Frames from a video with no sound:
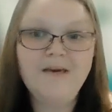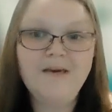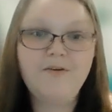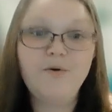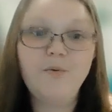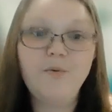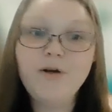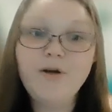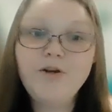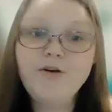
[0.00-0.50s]
If
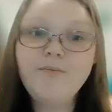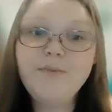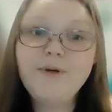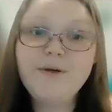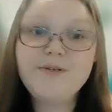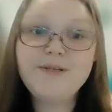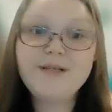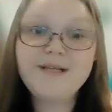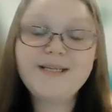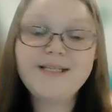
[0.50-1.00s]
you want your
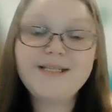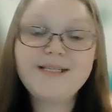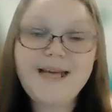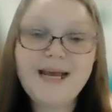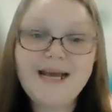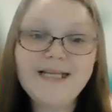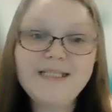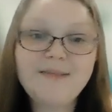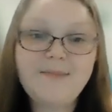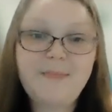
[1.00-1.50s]
music and
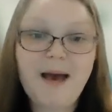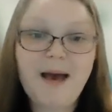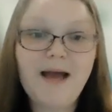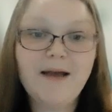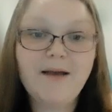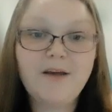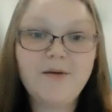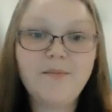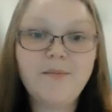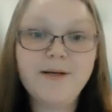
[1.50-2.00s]
dance
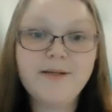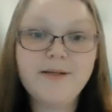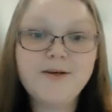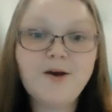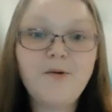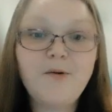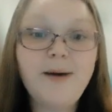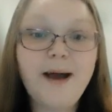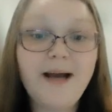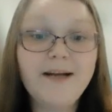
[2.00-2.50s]
back, you must
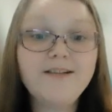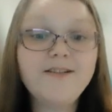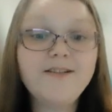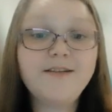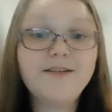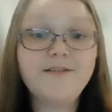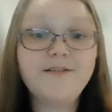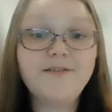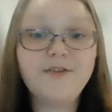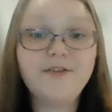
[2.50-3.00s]
go back to
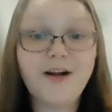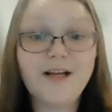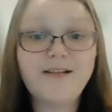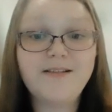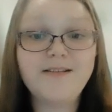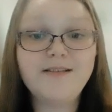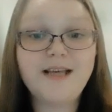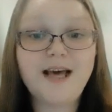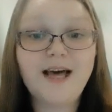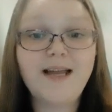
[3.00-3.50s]
your
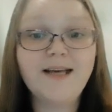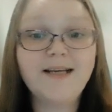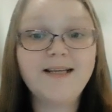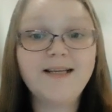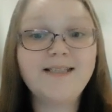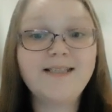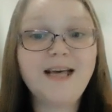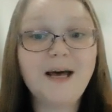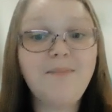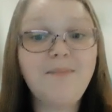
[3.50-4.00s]
friends and
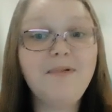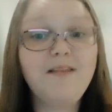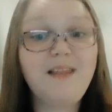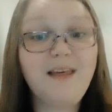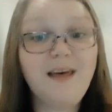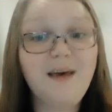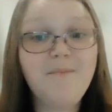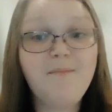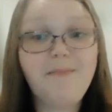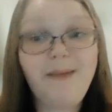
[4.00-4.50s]
accept
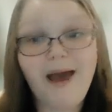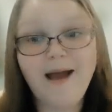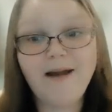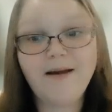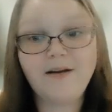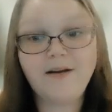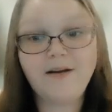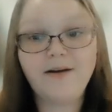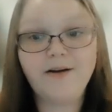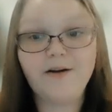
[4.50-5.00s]
them back
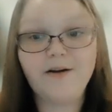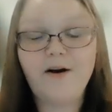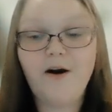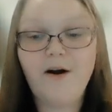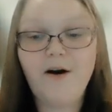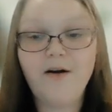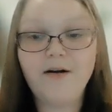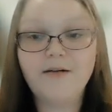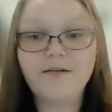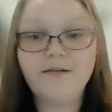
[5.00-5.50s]
into your
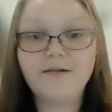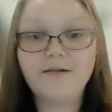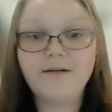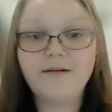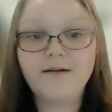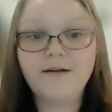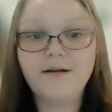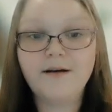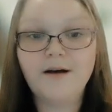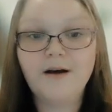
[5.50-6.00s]
heart.
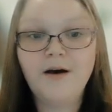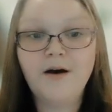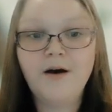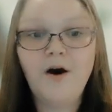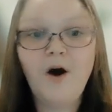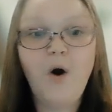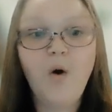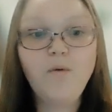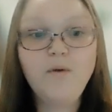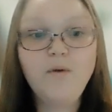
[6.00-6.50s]

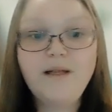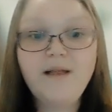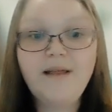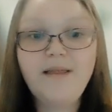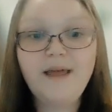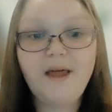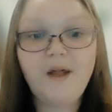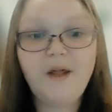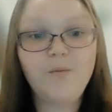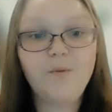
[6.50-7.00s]
Only
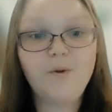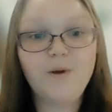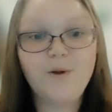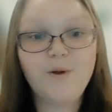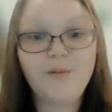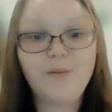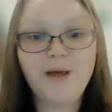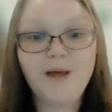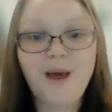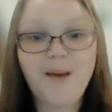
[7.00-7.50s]
then will
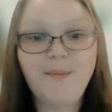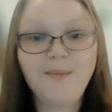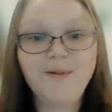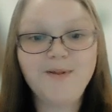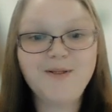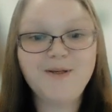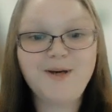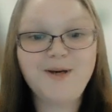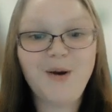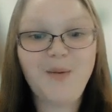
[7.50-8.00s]
you be able
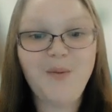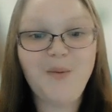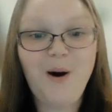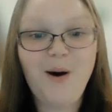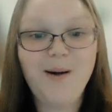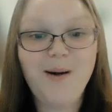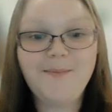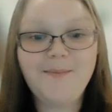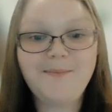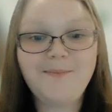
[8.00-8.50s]
to go
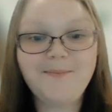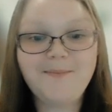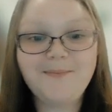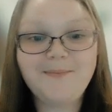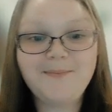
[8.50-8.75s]
on."